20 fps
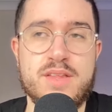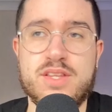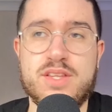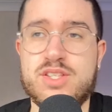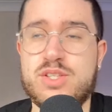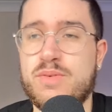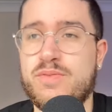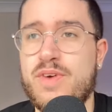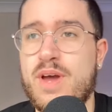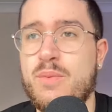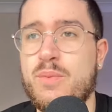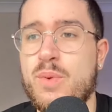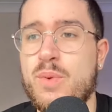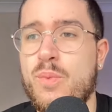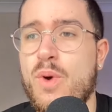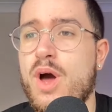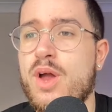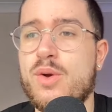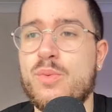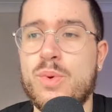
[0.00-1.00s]
to be fair, we
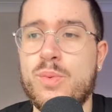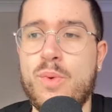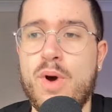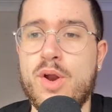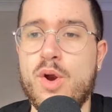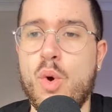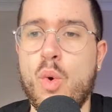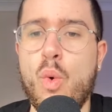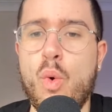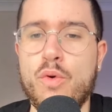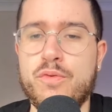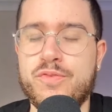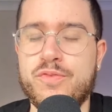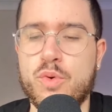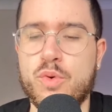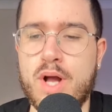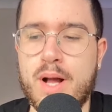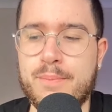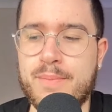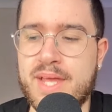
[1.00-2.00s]
weren't
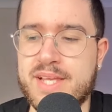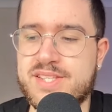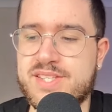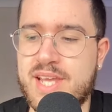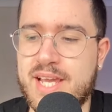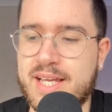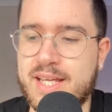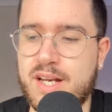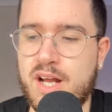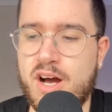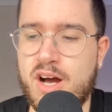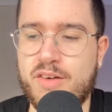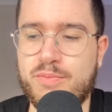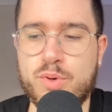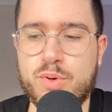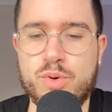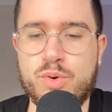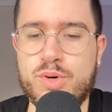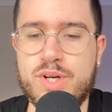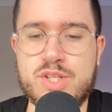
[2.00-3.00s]
awful come that second half,
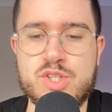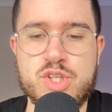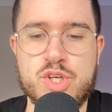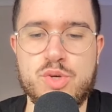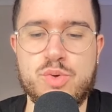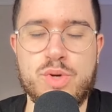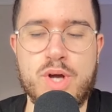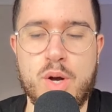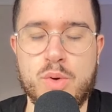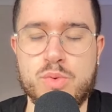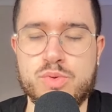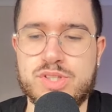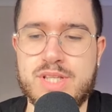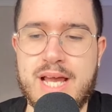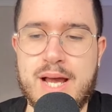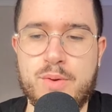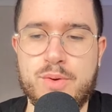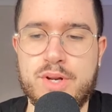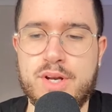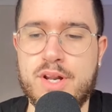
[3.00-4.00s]
but we're already 2 goals
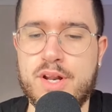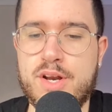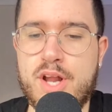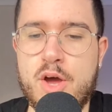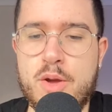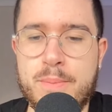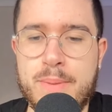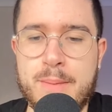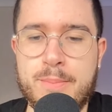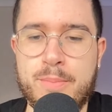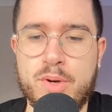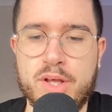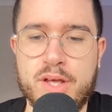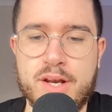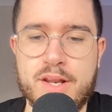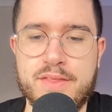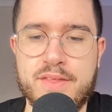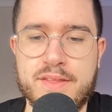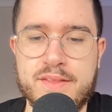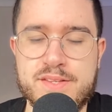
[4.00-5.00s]
down, and I know people are
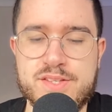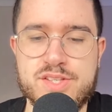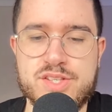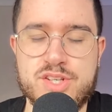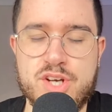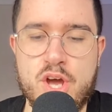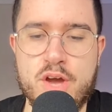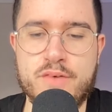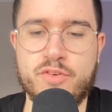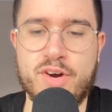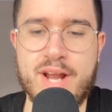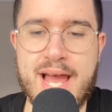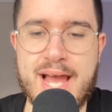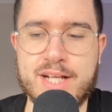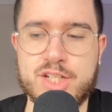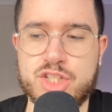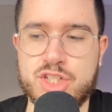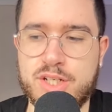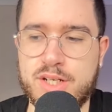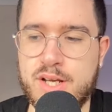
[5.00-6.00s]
going to think this is an
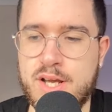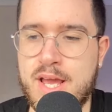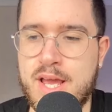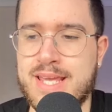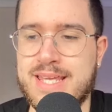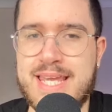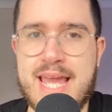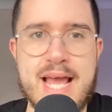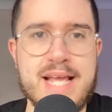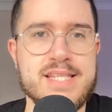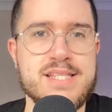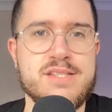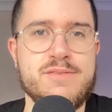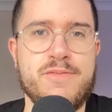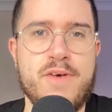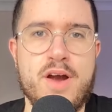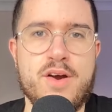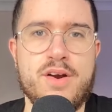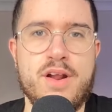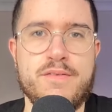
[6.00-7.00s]
overreaction. Yes,
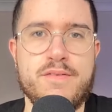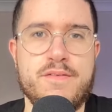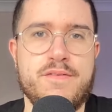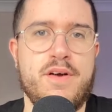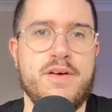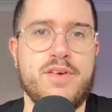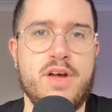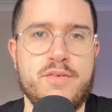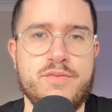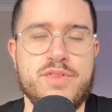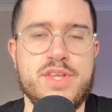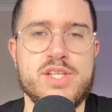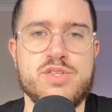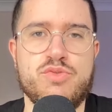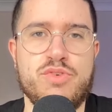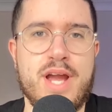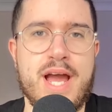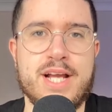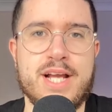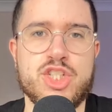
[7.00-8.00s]
fair enough if I've got this
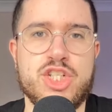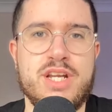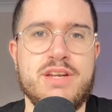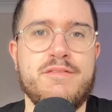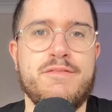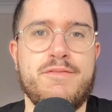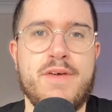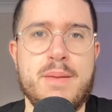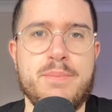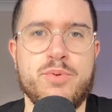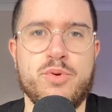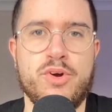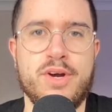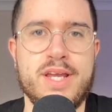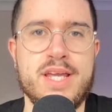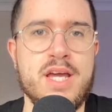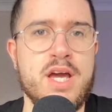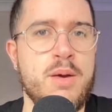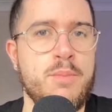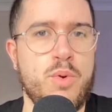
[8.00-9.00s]
reaction in
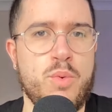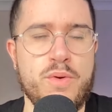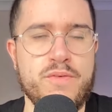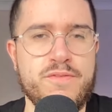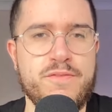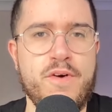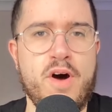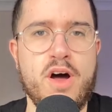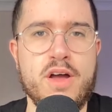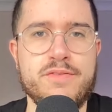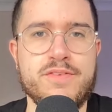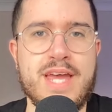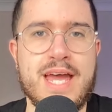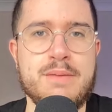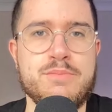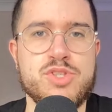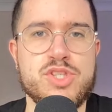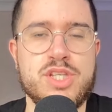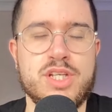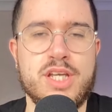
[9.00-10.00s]
February, but with 5
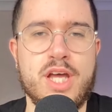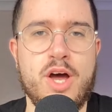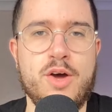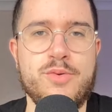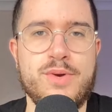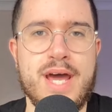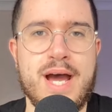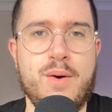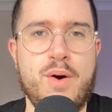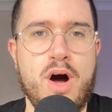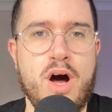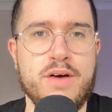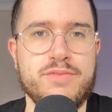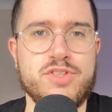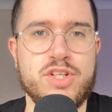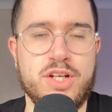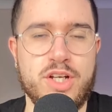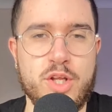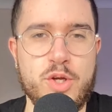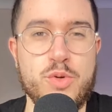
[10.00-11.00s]
games to go now
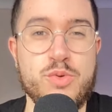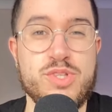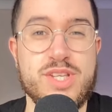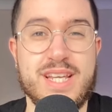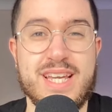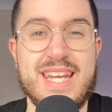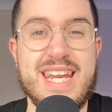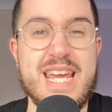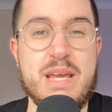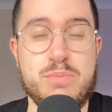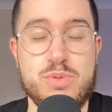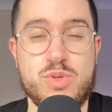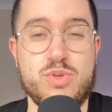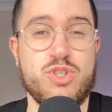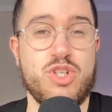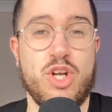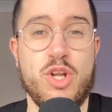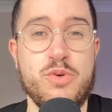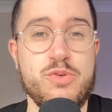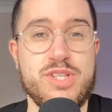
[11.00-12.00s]
after losing, and
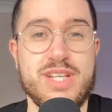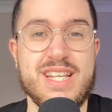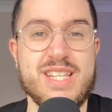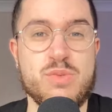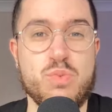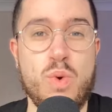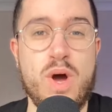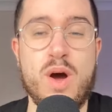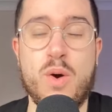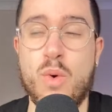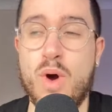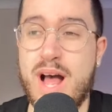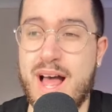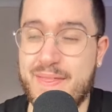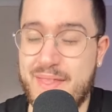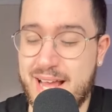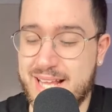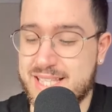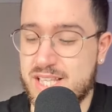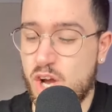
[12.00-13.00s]
Ipswich losing as well,
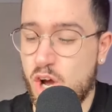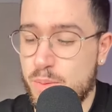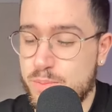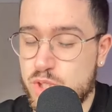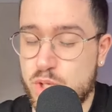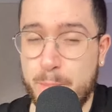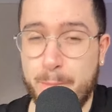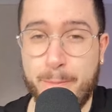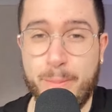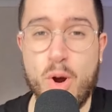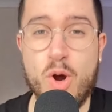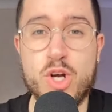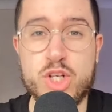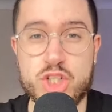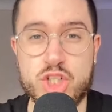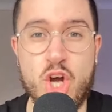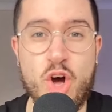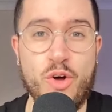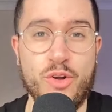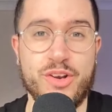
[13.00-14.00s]
that time to
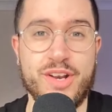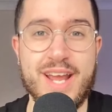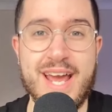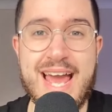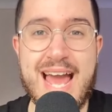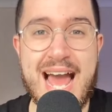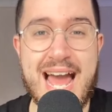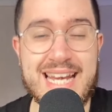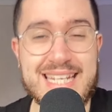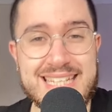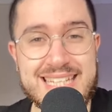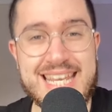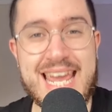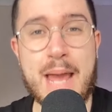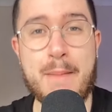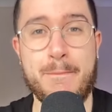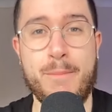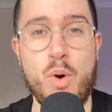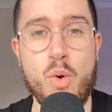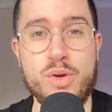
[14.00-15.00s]
push on and
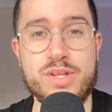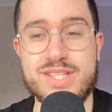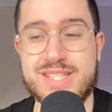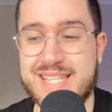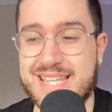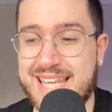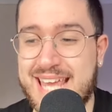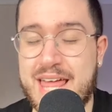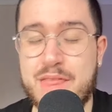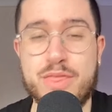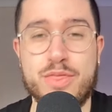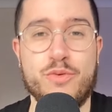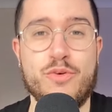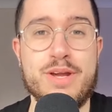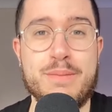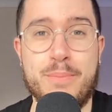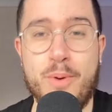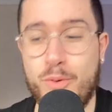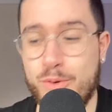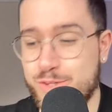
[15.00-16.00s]
get points and get
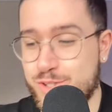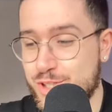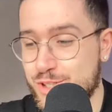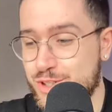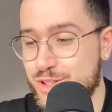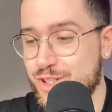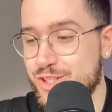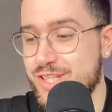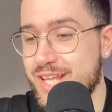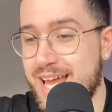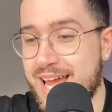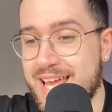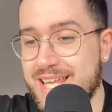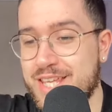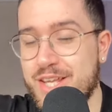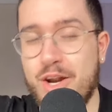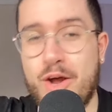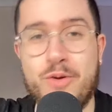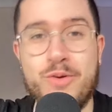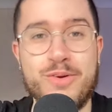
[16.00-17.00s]
3 points and just,
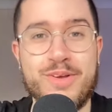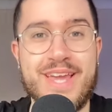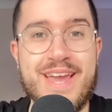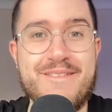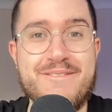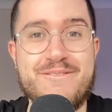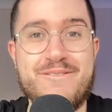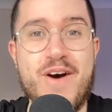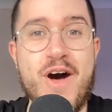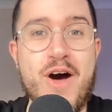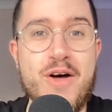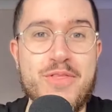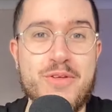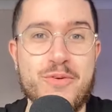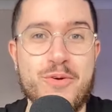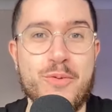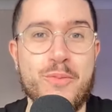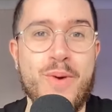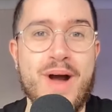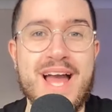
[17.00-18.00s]
you know, get
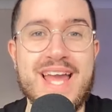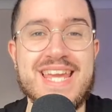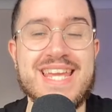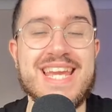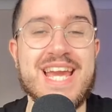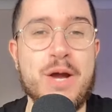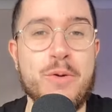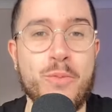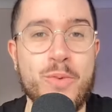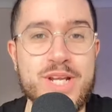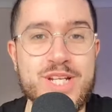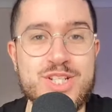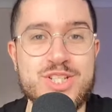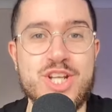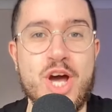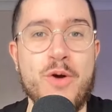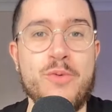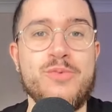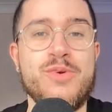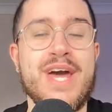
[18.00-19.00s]
further away. We
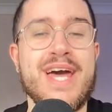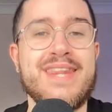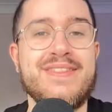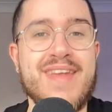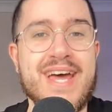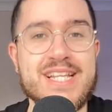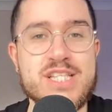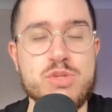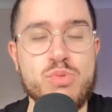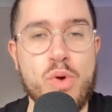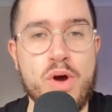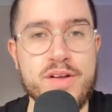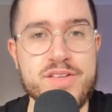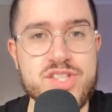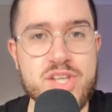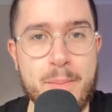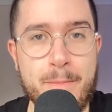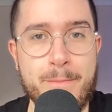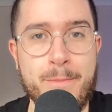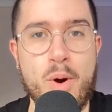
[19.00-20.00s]
don't, and that's why
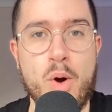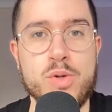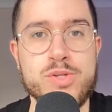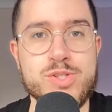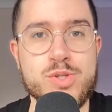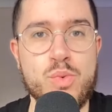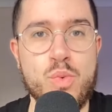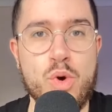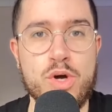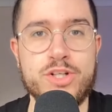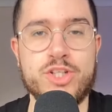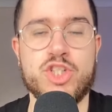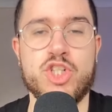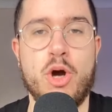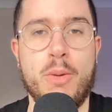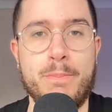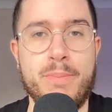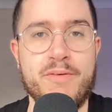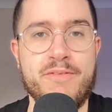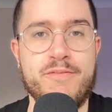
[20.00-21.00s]
it's a bottle
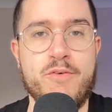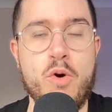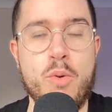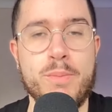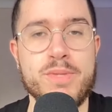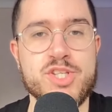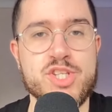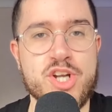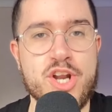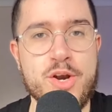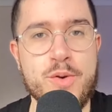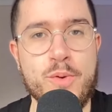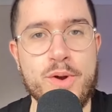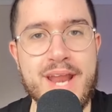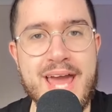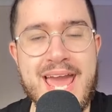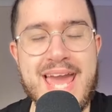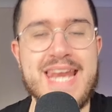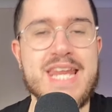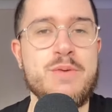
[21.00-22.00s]
job performance. I don't
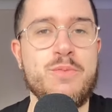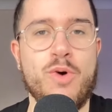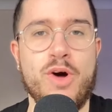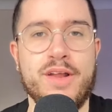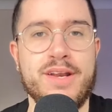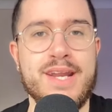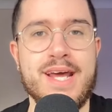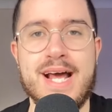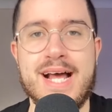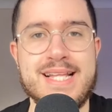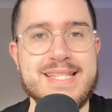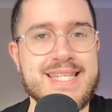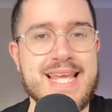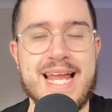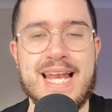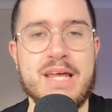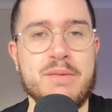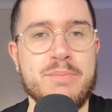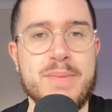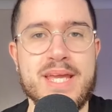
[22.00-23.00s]
want anyone
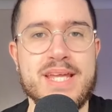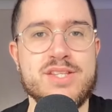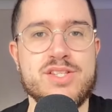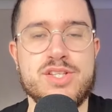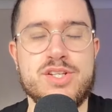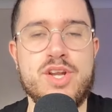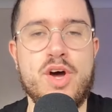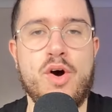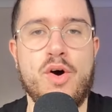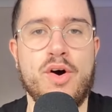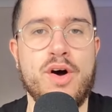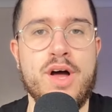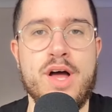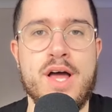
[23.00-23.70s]
telling me it's not